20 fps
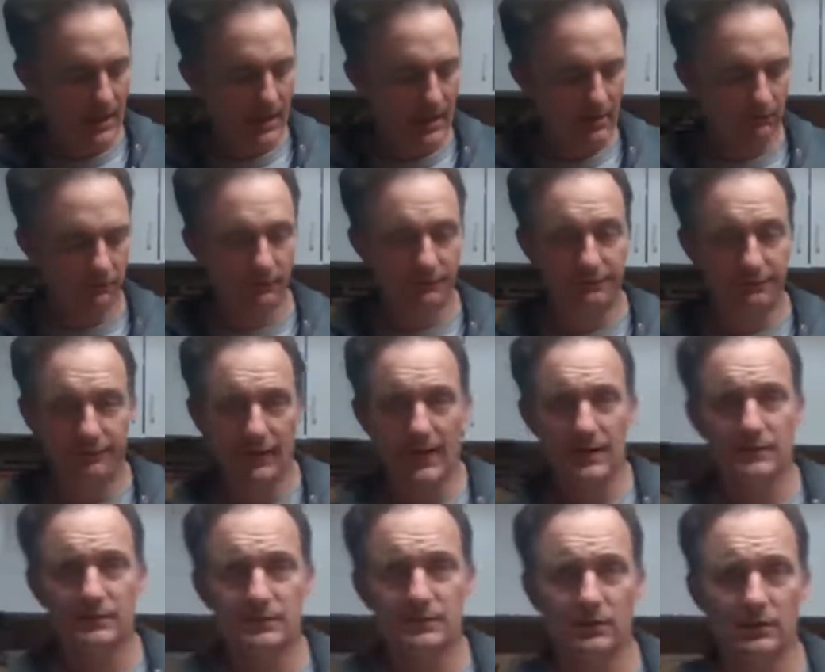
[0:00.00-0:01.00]
A
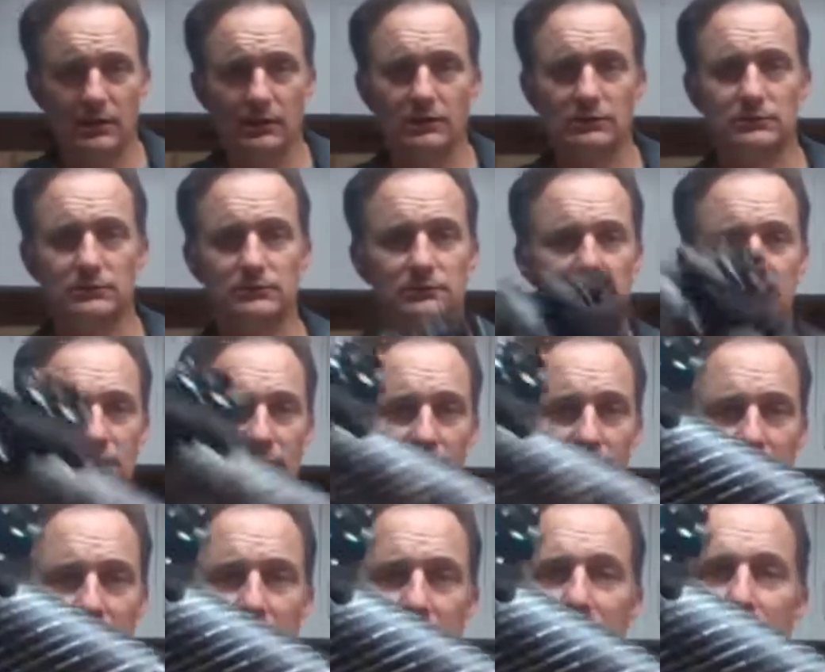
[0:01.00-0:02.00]
reflector
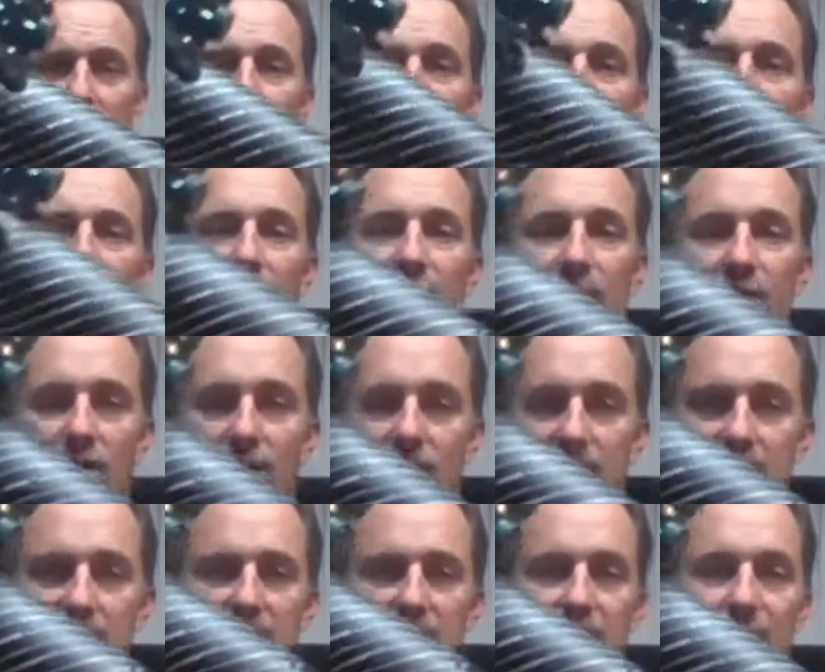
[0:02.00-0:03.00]

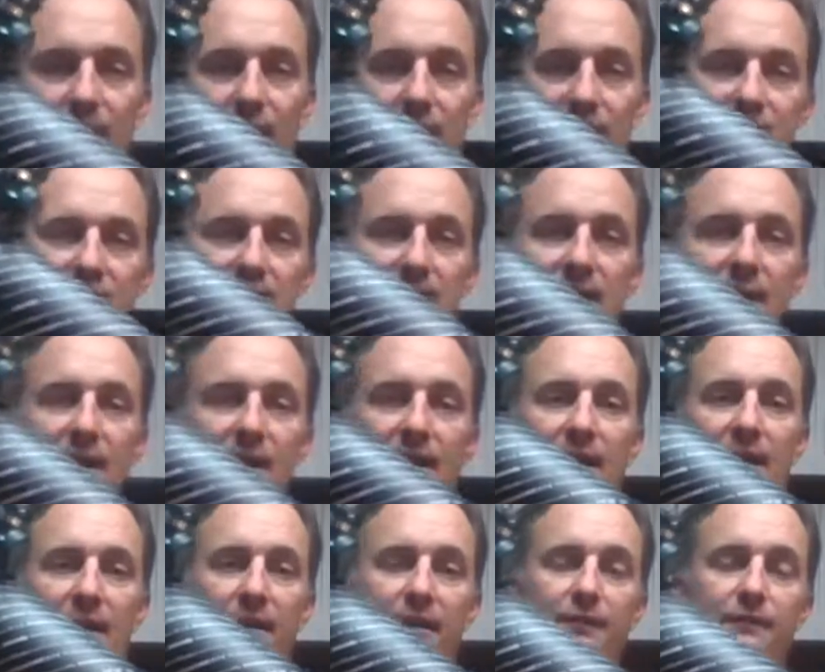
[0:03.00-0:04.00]
collects the light
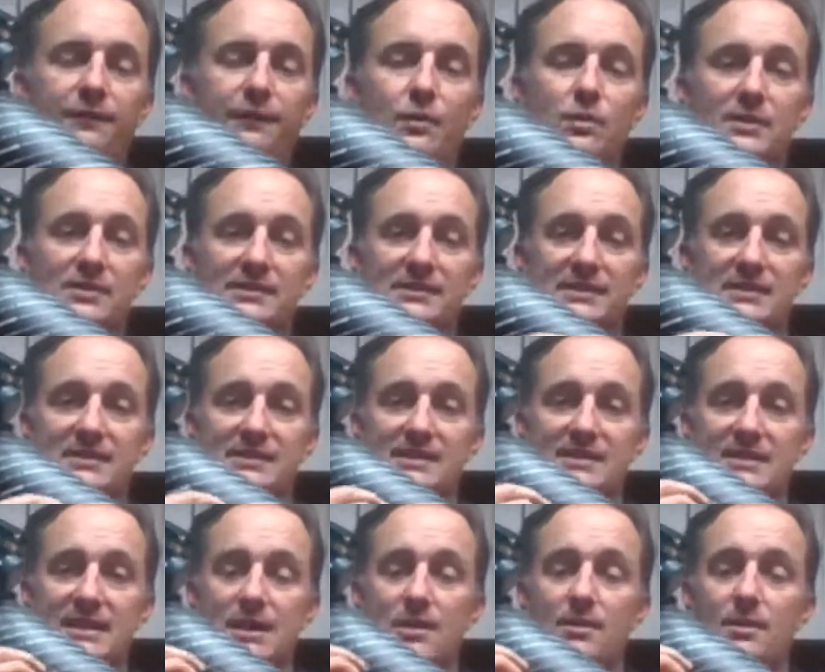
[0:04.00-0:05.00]
and focuses
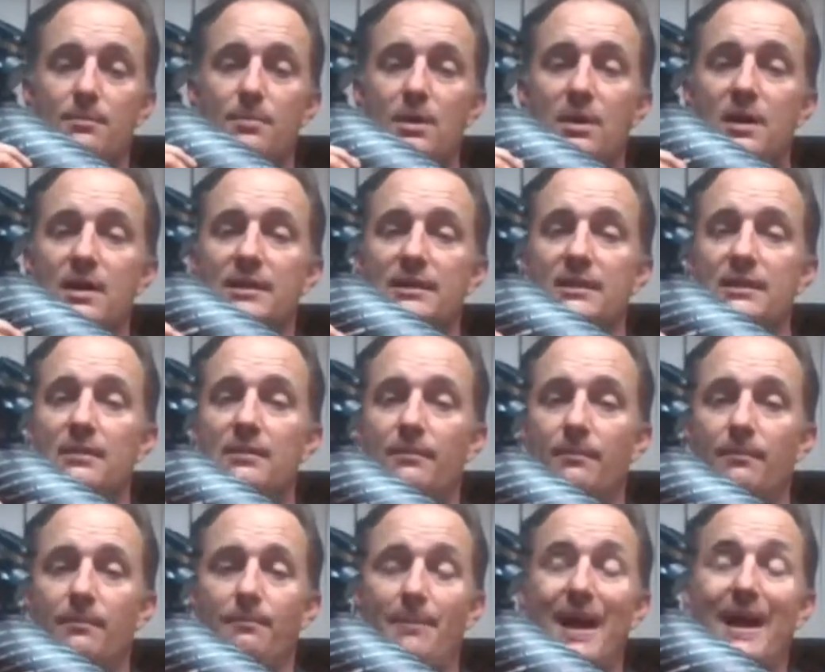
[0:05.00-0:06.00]
it down the body,
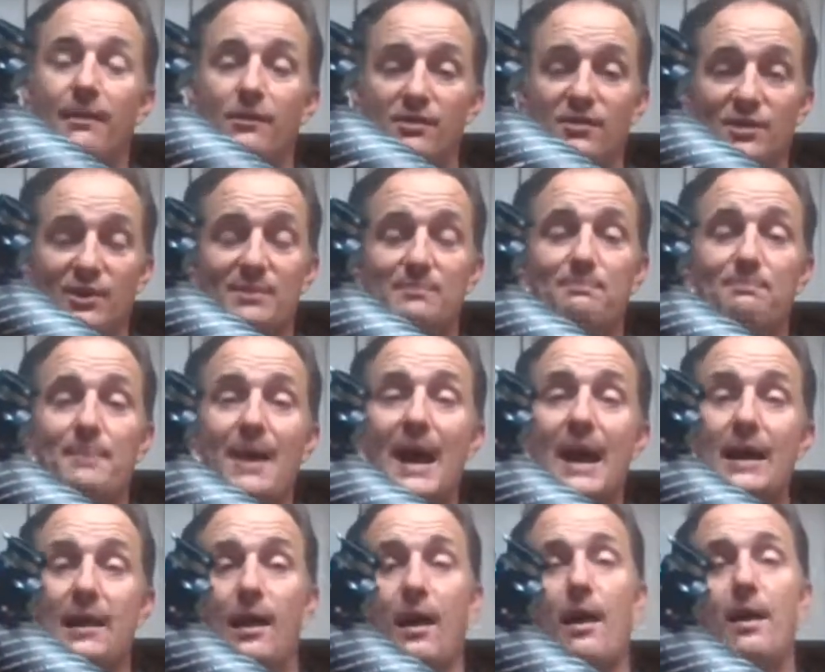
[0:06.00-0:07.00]

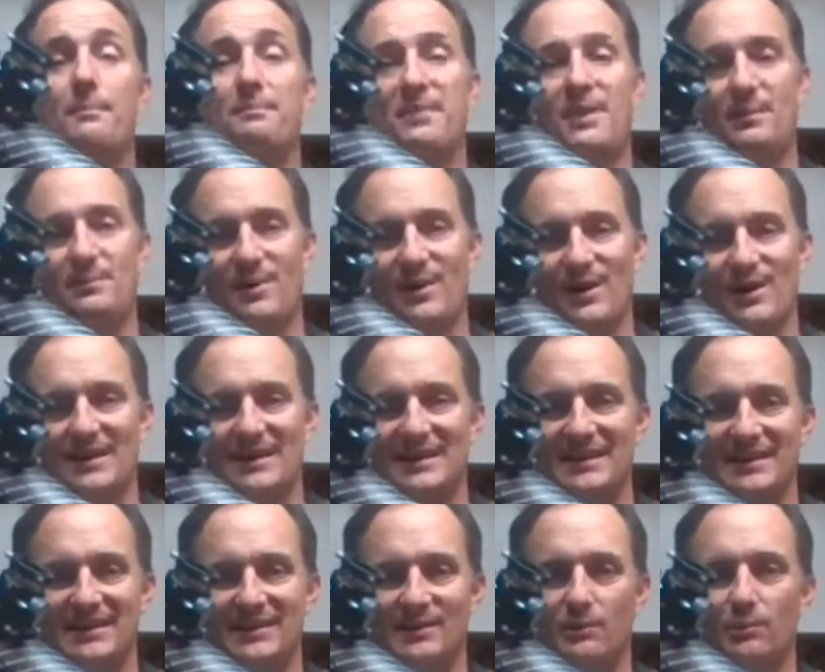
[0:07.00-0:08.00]
back up the
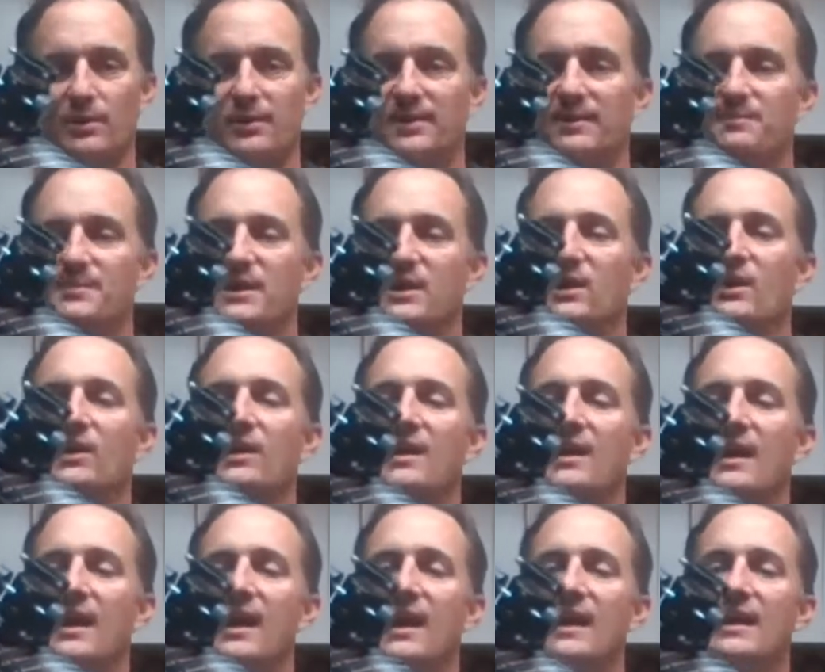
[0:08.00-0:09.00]
body with a mirror
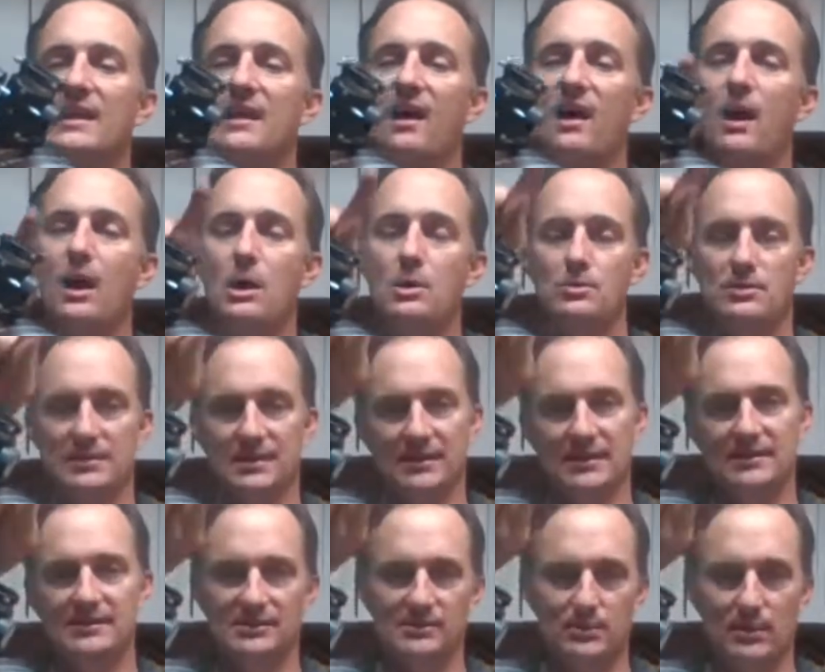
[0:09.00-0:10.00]
and out
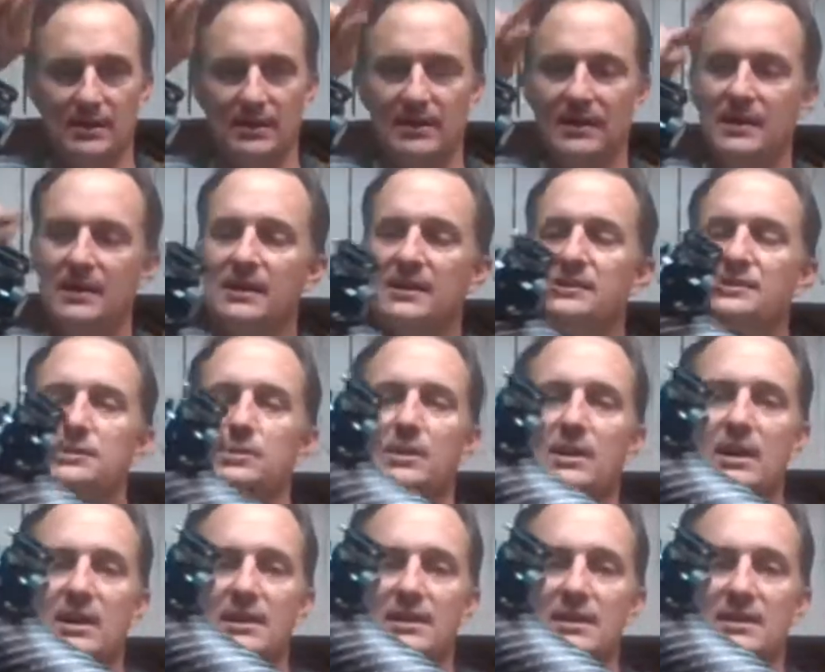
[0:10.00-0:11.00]
this way. So it
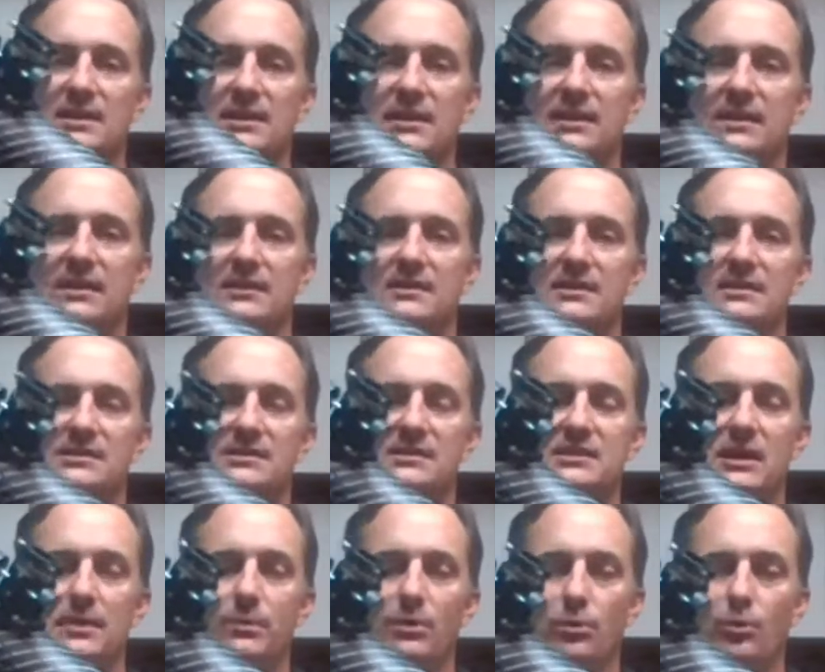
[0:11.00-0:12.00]
kind of does
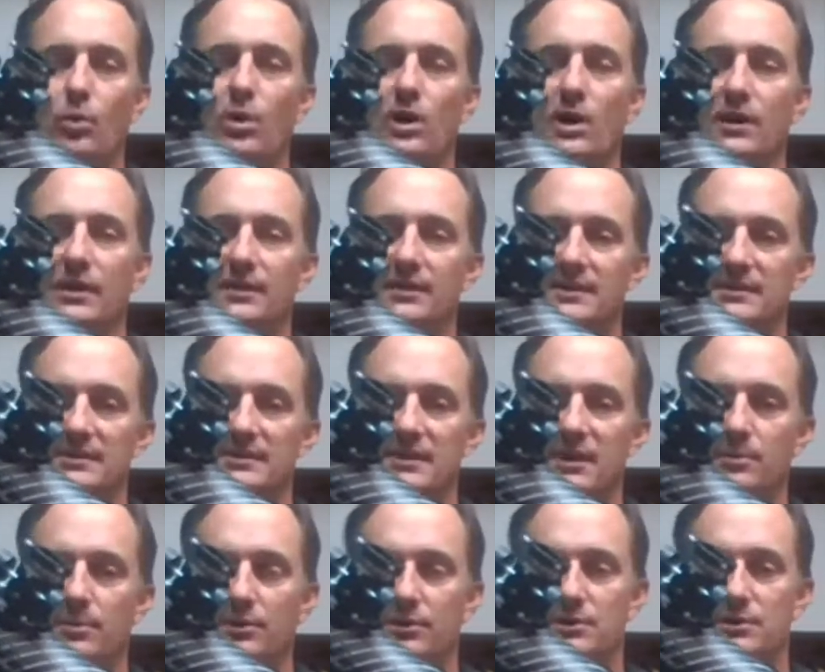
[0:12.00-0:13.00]
double work. It does
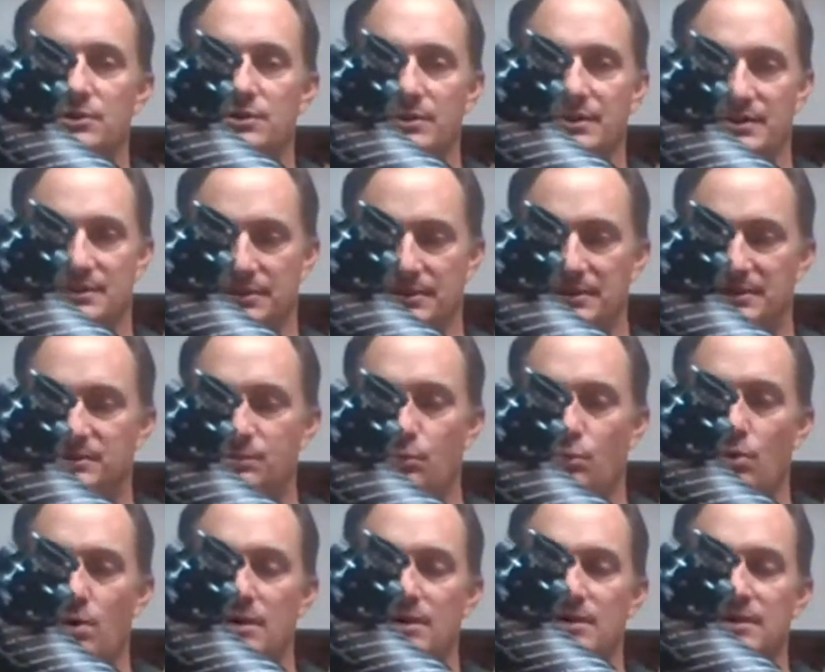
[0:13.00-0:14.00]
double duty. So this
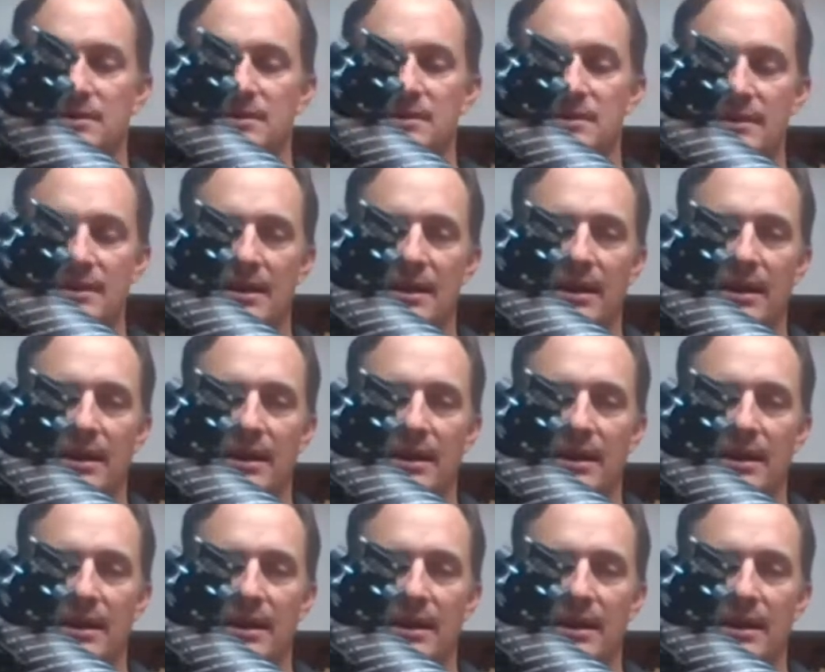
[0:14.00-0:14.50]
one